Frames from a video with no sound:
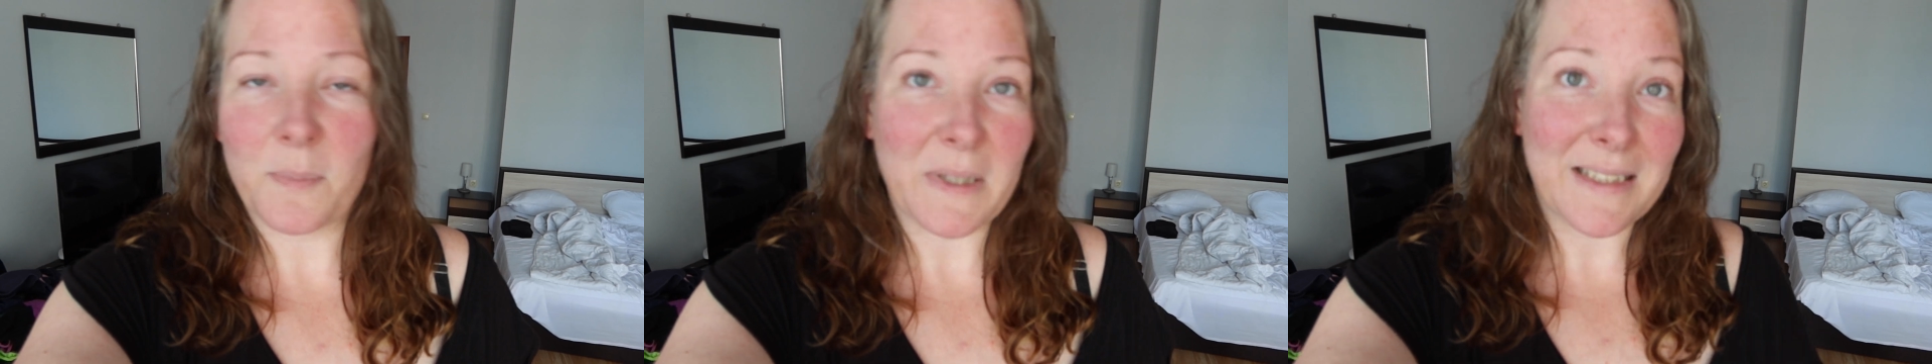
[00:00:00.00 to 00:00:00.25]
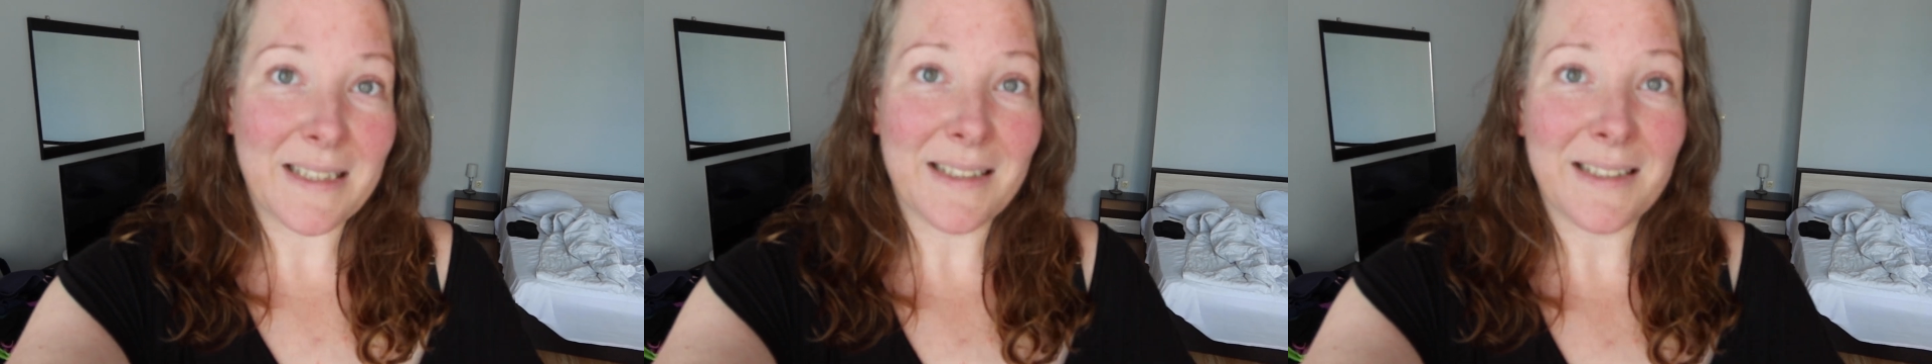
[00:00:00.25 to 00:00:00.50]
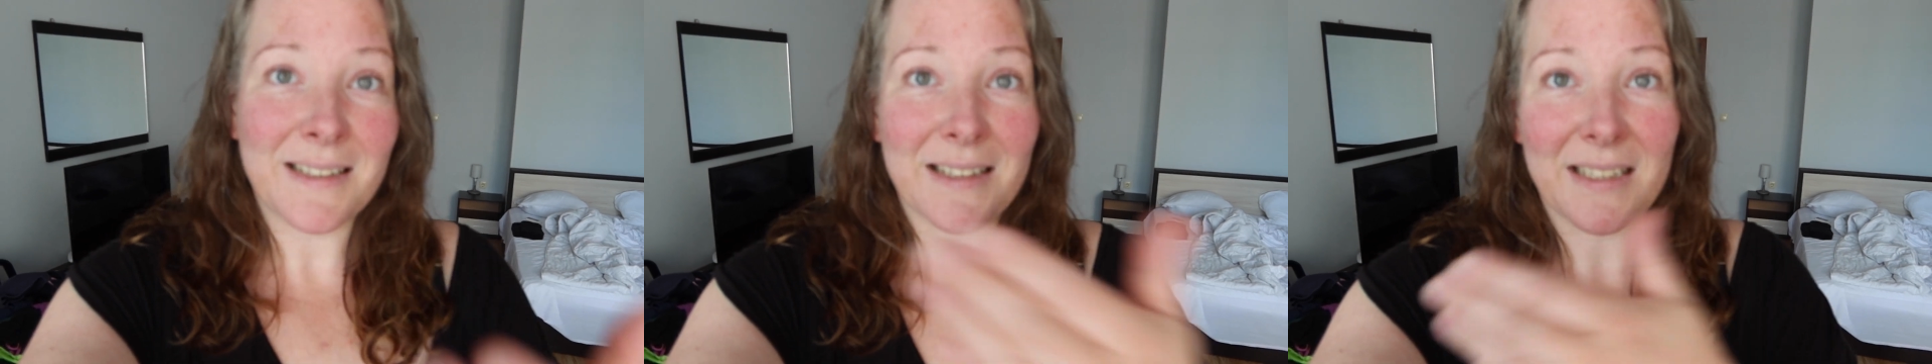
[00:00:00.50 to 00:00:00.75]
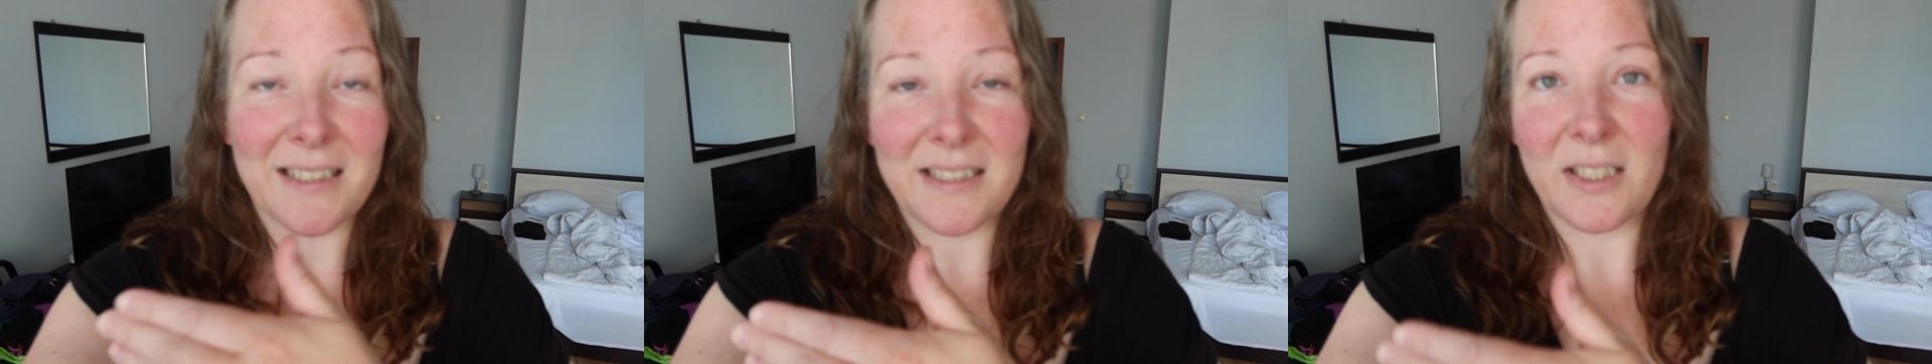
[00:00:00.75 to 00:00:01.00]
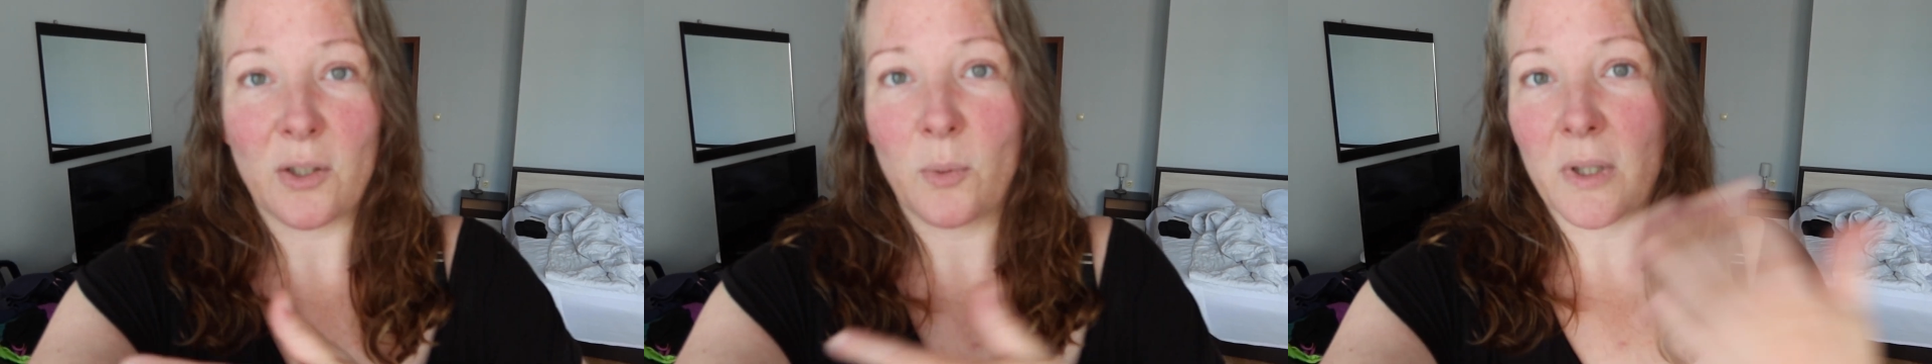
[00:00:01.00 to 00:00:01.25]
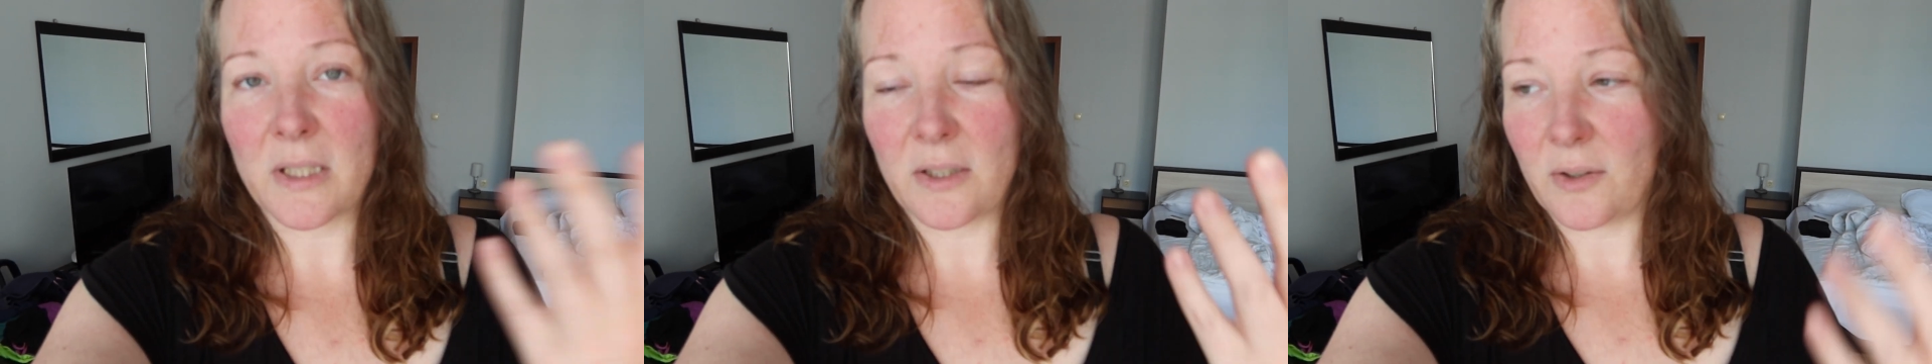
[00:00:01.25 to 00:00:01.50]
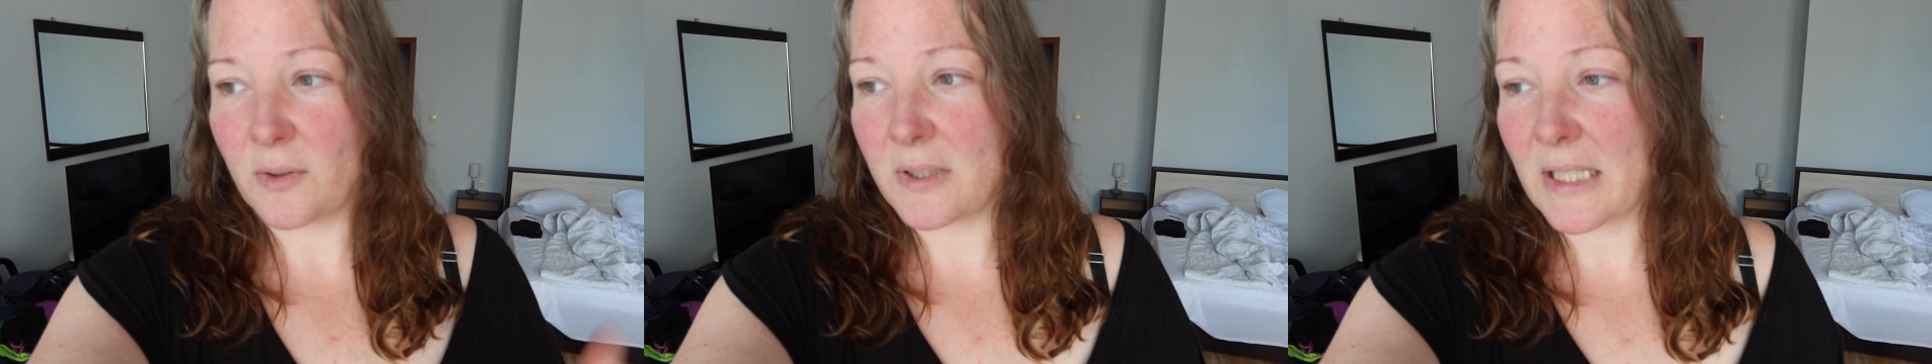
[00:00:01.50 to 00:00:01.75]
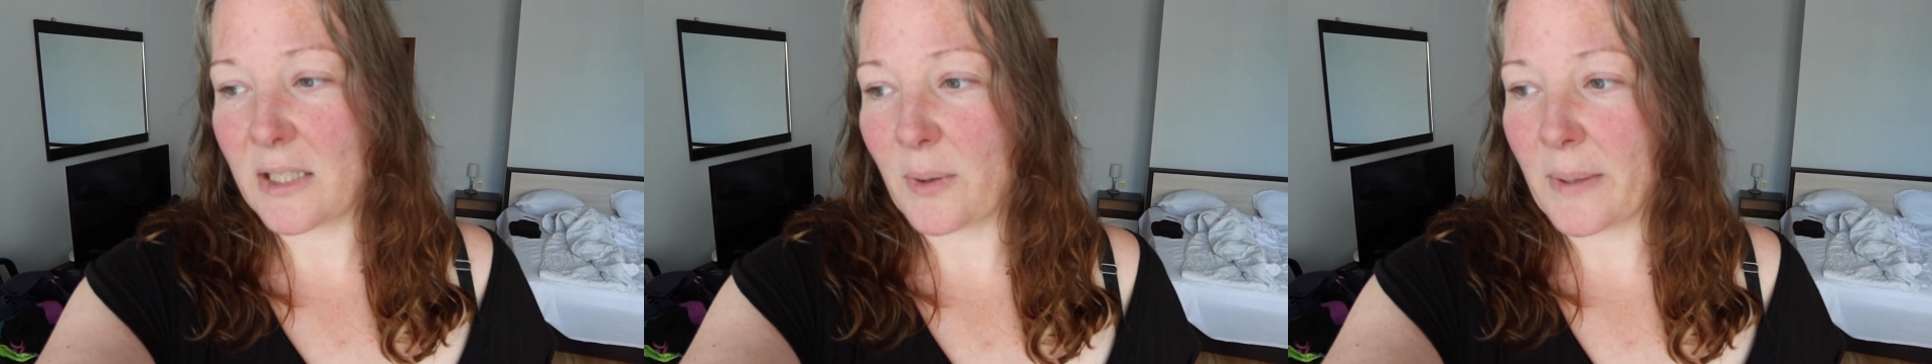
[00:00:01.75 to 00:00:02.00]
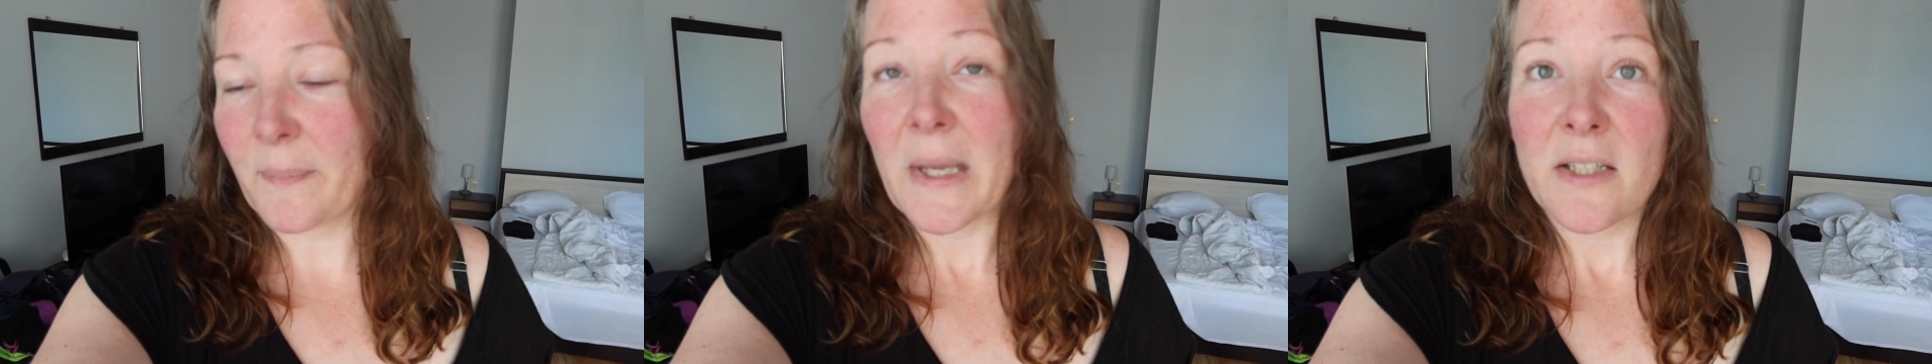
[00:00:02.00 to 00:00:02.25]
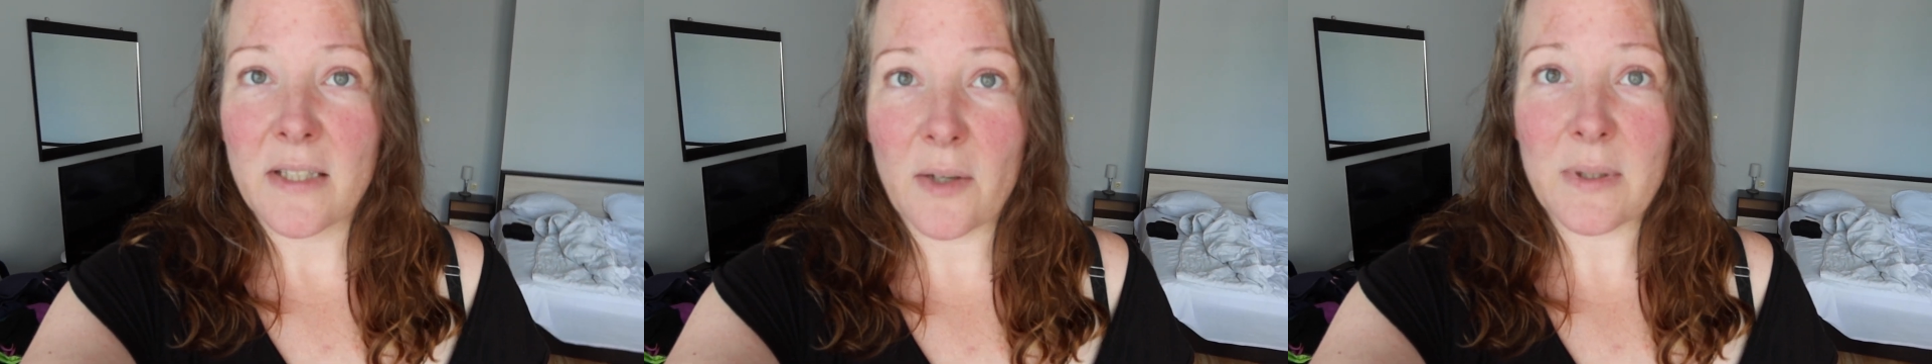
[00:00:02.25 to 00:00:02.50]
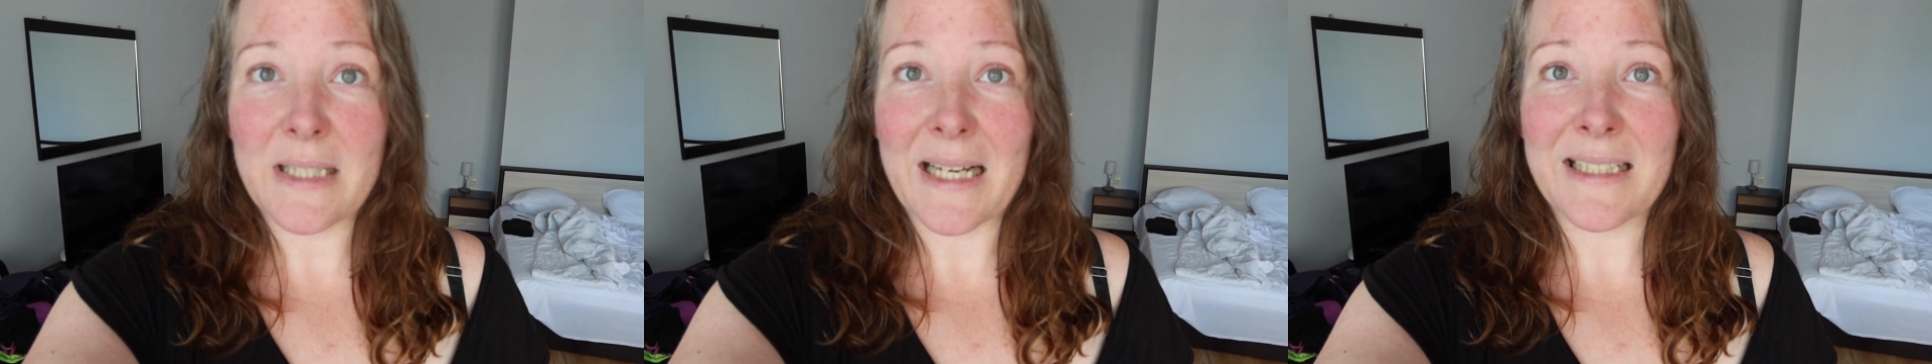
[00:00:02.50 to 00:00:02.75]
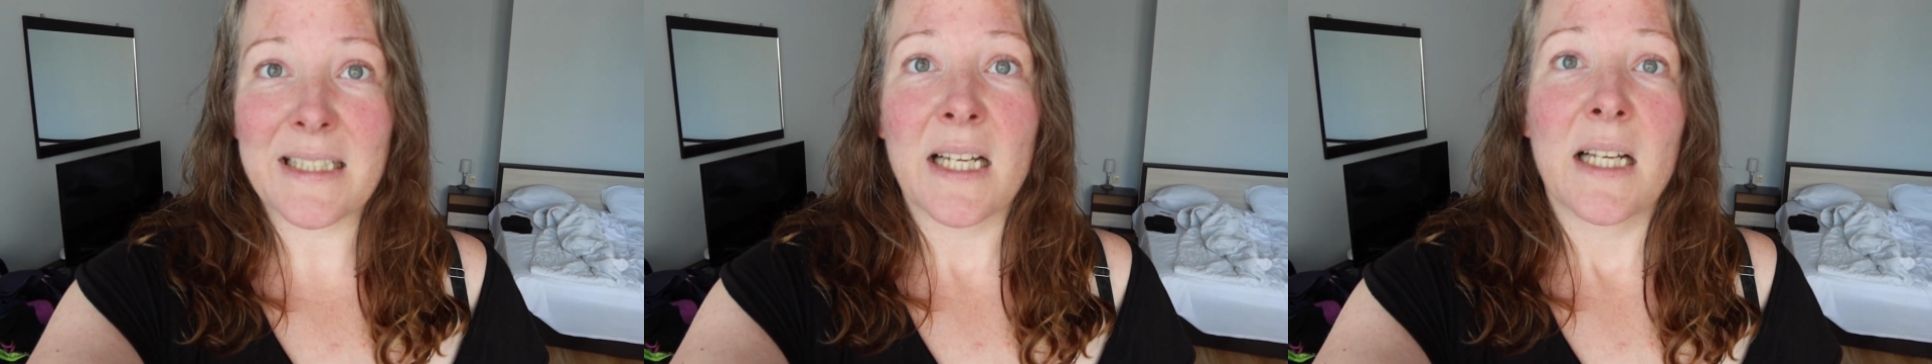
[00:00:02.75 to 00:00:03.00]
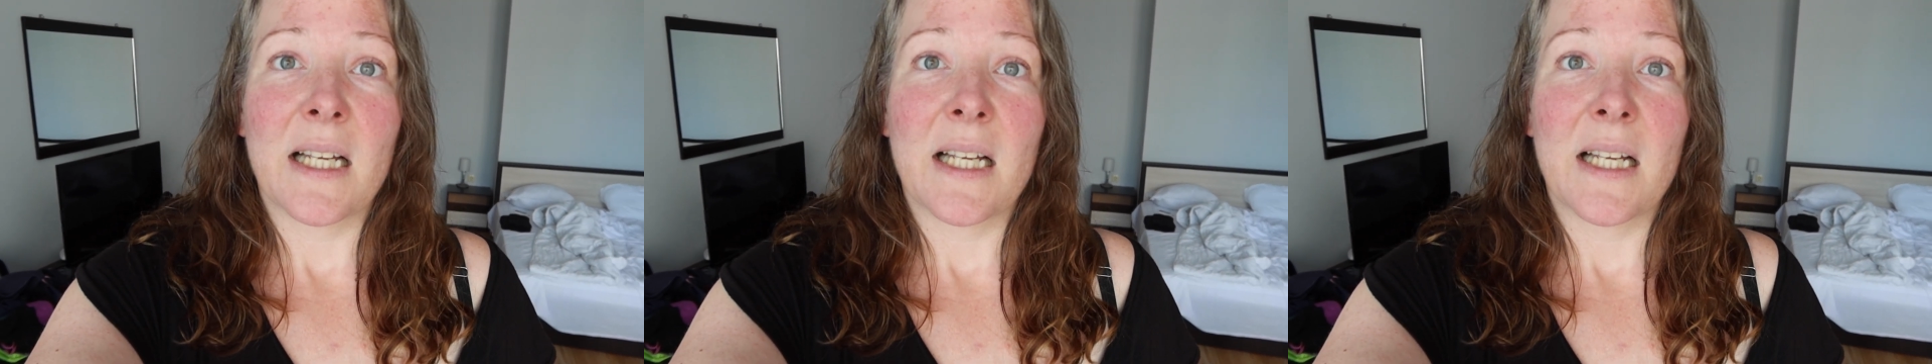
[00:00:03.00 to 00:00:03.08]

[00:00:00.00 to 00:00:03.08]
but still the casino works in euros. Anyway, so that was nice.